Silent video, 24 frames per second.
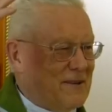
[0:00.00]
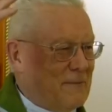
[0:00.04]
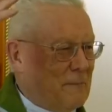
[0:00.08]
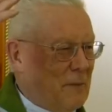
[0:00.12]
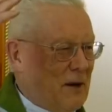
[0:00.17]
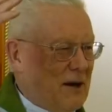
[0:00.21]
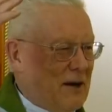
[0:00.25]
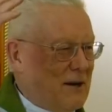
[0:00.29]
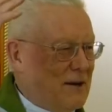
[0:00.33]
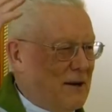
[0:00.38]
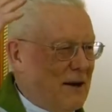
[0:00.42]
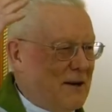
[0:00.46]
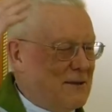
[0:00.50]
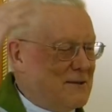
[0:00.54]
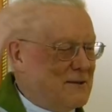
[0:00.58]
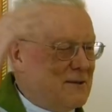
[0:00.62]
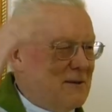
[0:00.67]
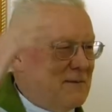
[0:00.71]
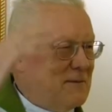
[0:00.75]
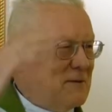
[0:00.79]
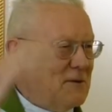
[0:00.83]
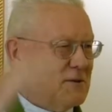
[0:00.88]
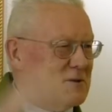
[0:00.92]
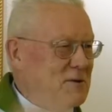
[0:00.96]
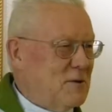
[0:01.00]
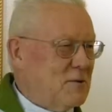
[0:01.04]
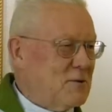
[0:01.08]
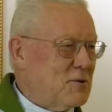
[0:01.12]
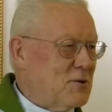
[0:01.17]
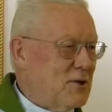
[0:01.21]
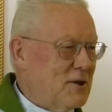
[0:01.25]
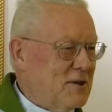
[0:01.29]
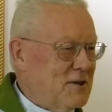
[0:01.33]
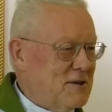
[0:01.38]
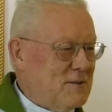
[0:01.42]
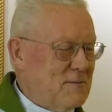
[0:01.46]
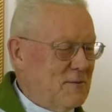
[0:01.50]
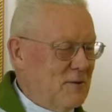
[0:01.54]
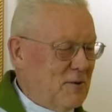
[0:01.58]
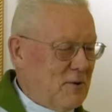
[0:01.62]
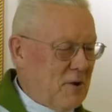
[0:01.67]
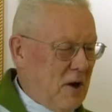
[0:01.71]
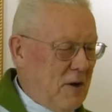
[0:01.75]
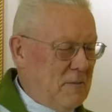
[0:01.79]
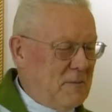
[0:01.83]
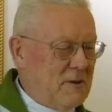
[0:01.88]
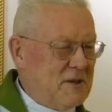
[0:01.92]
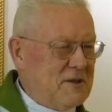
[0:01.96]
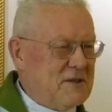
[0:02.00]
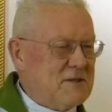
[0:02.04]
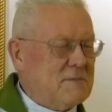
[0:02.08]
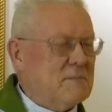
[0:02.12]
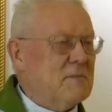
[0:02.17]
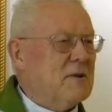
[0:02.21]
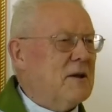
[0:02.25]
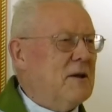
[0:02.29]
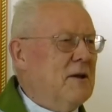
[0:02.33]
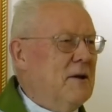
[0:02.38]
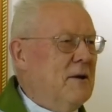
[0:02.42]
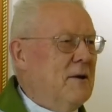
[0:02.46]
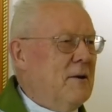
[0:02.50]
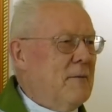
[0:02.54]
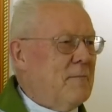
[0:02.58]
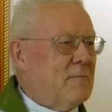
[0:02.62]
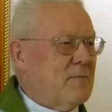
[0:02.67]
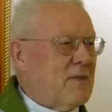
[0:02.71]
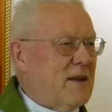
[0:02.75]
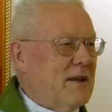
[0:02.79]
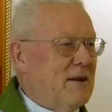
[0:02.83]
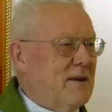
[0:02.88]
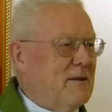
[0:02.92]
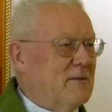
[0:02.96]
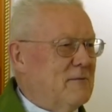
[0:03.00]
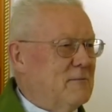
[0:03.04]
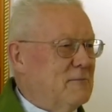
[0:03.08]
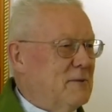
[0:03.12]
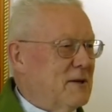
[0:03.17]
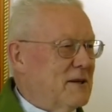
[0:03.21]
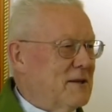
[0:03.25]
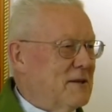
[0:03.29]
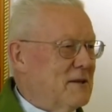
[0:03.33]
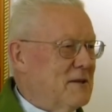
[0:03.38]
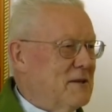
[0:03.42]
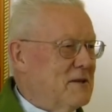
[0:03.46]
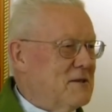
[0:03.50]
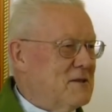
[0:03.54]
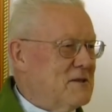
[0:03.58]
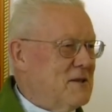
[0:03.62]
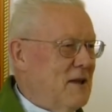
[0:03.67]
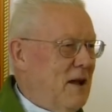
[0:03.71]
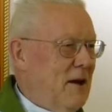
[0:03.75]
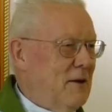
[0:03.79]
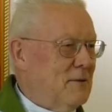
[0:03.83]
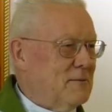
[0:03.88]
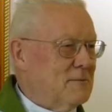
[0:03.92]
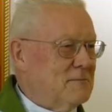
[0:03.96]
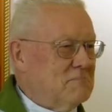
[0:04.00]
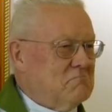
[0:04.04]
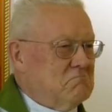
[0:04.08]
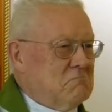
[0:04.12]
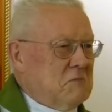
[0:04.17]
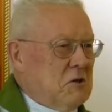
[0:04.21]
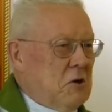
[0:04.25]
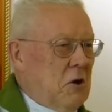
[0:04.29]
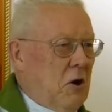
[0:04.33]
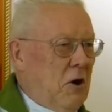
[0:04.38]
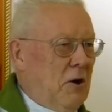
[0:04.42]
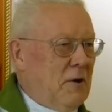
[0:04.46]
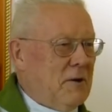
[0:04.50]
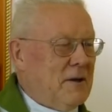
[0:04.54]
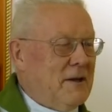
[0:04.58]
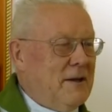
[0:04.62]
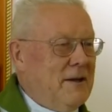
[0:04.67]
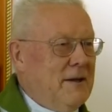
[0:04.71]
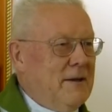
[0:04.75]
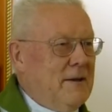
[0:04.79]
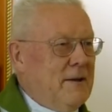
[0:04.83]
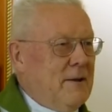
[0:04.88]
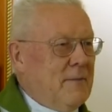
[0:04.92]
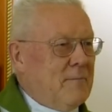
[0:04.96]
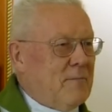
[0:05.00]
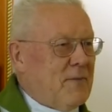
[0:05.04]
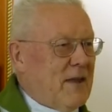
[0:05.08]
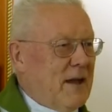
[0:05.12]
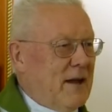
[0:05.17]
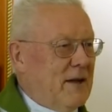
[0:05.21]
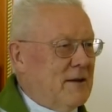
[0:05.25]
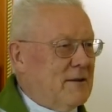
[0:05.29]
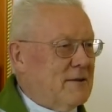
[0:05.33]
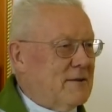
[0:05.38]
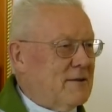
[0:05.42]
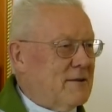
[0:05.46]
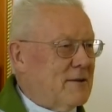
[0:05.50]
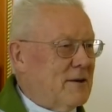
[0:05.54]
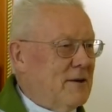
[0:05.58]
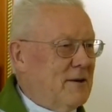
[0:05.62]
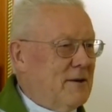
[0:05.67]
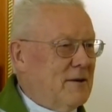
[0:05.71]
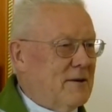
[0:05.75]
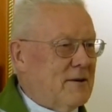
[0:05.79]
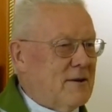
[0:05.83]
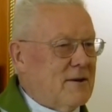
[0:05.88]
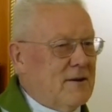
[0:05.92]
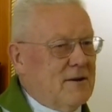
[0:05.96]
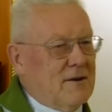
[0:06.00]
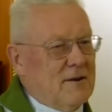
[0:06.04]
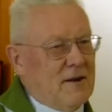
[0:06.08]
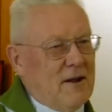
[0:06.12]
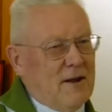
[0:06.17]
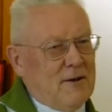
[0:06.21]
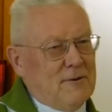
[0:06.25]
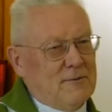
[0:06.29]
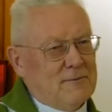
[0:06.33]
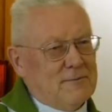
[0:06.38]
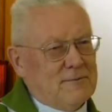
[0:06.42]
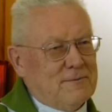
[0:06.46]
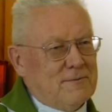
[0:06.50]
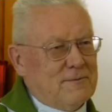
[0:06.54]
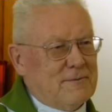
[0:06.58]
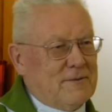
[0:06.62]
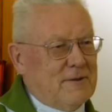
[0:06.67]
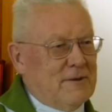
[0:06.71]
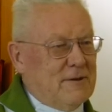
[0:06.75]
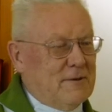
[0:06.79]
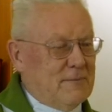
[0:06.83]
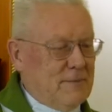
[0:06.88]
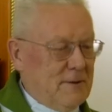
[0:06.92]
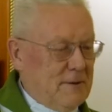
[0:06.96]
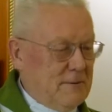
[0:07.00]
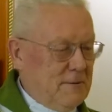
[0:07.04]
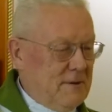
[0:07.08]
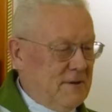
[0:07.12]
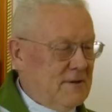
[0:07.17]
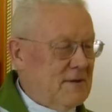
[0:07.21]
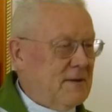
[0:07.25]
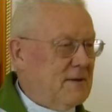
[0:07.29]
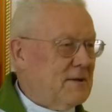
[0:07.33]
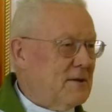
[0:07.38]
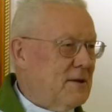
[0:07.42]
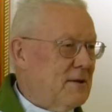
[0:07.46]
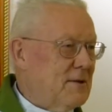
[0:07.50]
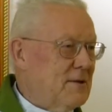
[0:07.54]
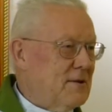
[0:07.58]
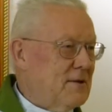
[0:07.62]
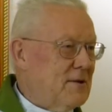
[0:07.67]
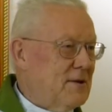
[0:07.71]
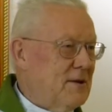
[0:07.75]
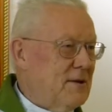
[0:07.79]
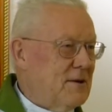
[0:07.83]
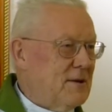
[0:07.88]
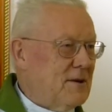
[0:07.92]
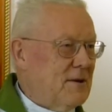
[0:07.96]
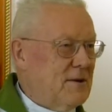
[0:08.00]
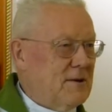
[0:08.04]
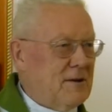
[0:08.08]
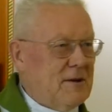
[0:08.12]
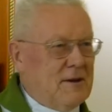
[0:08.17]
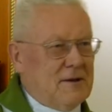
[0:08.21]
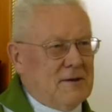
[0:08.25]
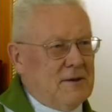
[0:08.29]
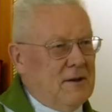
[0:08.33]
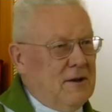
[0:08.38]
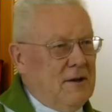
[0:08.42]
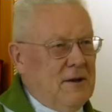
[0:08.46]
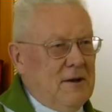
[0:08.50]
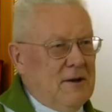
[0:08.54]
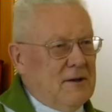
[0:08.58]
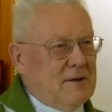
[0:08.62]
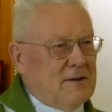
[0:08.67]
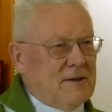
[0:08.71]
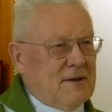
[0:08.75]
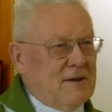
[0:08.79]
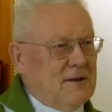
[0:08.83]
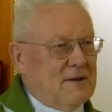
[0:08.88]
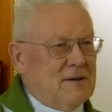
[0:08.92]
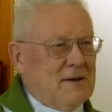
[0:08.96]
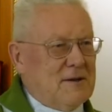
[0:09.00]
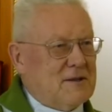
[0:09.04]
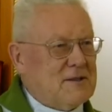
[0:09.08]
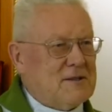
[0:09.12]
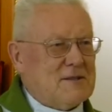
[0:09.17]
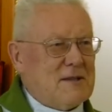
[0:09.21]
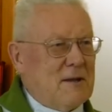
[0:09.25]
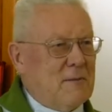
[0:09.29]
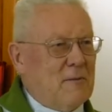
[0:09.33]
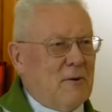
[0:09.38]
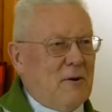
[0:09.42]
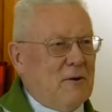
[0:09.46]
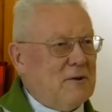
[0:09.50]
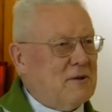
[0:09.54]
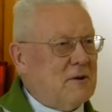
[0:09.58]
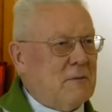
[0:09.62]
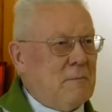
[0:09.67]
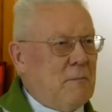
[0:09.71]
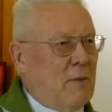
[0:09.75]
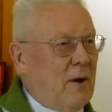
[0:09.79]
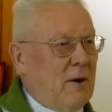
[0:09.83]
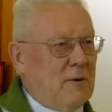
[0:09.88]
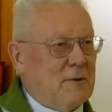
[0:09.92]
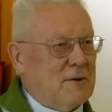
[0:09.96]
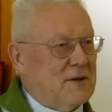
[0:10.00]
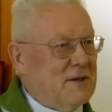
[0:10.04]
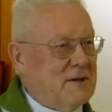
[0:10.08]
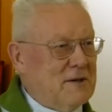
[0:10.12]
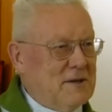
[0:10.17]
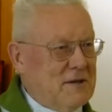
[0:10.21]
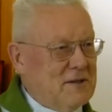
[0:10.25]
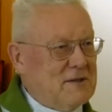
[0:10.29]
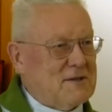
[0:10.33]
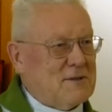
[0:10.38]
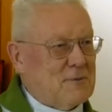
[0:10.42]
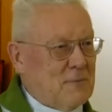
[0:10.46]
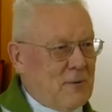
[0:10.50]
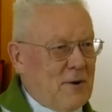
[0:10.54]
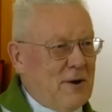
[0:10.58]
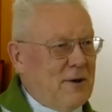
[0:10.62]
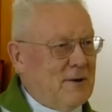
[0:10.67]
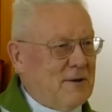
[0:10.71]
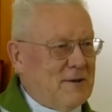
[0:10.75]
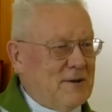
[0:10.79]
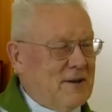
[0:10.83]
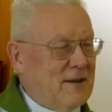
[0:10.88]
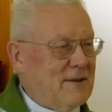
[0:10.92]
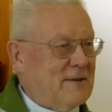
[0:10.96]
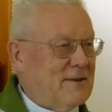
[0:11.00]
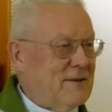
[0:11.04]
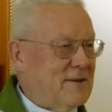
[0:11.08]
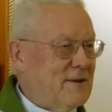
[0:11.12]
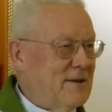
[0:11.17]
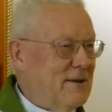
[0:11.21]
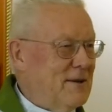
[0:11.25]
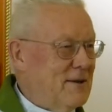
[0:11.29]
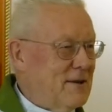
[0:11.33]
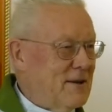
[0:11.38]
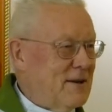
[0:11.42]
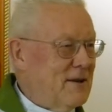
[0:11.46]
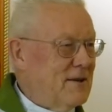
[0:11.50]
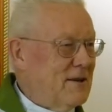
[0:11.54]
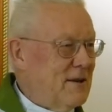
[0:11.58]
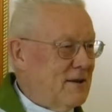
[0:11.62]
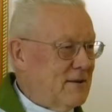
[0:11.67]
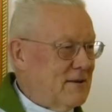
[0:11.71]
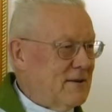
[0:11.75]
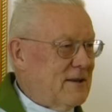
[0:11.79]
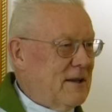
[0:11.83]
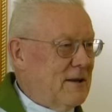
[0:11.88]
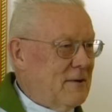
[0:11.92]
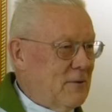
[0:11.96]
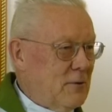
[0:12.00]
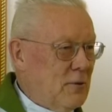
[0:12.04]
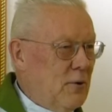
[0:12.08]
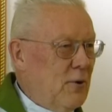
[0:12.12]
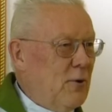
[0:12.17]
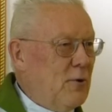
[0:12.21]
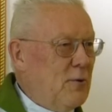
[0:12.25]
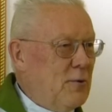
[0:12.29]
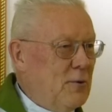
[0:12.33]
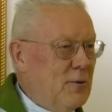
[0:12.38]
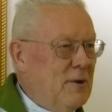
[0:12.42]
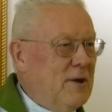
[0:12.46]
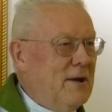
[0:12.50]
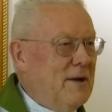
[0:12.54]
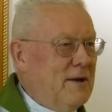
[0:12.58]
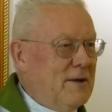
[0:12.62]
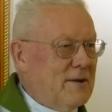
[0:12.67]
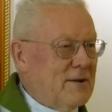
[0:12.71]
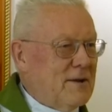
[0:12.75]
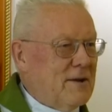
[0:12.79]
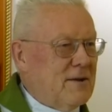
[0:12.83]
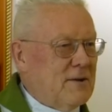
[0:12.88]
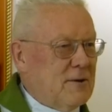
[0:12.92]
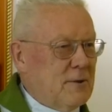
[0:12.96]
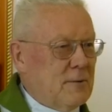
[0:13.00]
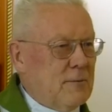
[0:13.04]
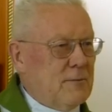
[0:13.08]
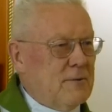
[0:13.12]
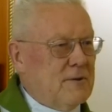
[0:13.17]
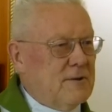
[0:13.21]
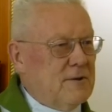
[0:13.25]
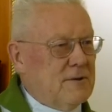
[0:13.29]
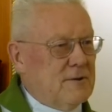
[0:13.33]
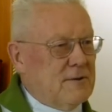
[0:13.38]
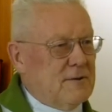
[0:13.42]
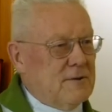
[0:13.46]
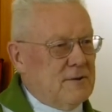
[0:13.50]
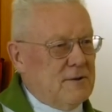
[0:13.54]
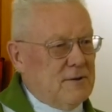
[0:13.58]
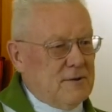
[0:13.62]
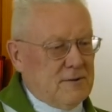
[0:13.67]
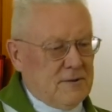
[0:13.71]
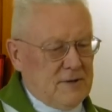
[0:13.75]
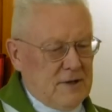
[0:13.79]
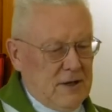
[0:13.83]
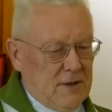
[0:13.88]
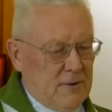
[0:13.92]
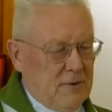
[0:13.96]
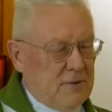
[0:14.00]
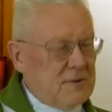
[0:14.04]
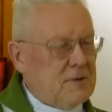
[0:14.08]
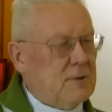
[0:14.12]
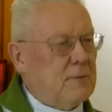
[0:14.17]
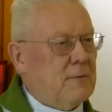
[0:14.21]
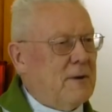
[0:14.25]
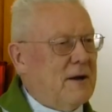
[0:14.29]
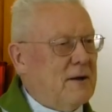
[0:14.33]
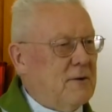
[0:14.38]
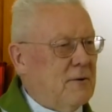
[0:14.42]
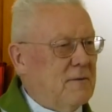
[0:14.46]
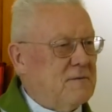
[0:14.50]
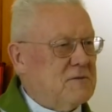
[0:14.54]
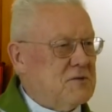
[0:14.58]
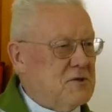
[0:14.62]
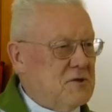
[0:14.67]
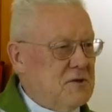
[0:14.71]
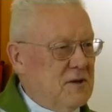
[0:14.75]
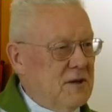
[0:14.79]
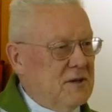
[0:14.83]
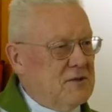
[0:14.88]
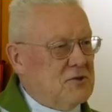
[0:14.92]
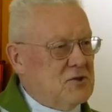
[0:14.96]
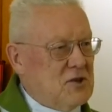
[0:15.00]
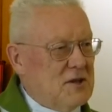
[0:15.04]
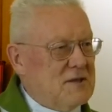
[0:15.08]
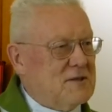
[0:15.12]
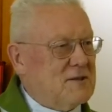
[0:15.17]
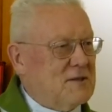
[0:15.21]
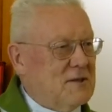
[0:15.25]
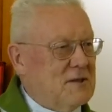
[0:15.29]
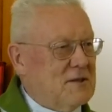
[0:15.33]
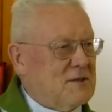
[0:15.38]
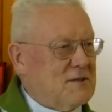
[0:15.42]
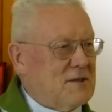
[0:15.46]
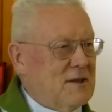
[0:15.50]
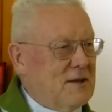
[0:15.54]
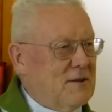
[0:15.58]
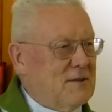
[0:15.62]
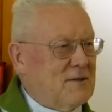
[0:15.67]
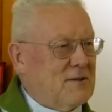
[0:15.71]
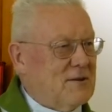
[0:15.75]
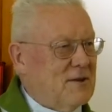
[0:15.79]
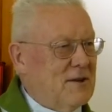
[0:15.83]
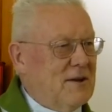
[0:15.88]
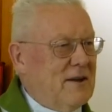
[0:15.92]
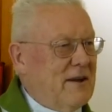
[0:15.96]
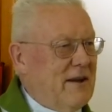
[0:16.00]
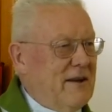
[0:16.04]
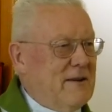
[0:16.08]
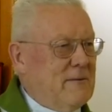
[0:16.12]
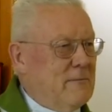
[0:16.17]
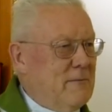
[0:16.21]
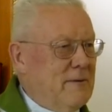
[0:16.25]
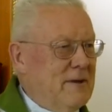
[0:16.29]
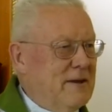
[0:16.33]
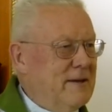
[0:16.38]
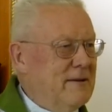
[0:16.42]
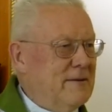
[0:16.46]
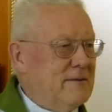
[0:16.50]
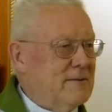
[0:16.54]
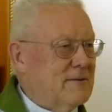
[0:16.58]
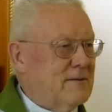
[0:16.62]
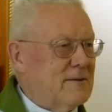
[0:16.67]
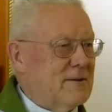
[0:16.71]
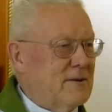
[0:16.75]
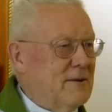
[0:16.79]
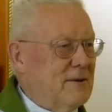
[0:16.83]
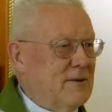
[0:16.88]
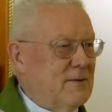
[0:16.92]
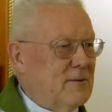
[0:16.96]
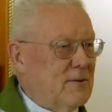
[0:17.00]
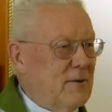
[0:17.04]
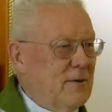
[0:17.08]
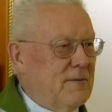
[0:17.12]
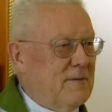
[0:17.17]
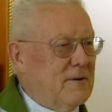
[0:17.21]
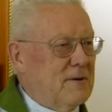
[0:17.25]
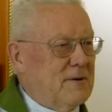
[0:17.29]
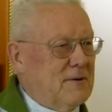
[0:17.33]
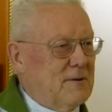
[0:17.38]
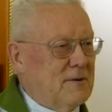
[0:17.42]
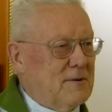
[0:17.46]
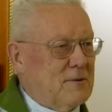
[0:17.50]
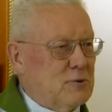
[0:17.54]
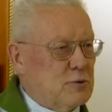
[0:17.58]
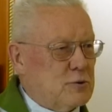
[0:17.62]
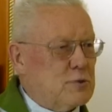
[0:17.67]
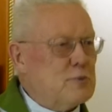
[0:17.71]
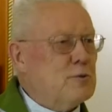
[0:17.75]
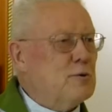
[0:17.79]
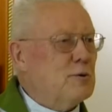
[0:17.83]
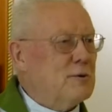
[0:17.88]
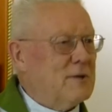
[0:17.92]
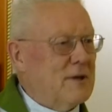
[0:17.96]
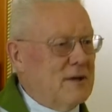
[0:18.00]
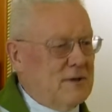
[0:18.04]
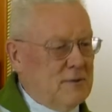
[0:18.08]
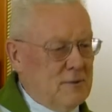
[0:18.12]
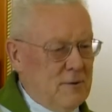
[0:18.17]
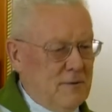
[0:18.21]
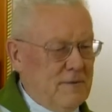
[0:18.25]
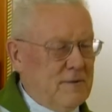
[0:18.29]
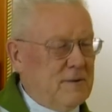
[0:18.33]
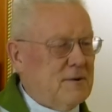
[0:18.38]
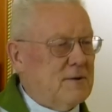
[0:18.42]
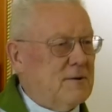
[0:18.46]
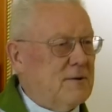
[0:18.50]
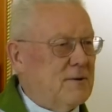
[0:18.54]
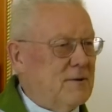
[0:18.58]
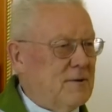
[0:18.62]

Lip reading: paradise of the socialism or communism, where it is now gone. And now, when we think that there is some other power in this world that can go along the way of injustice and win over the truth and over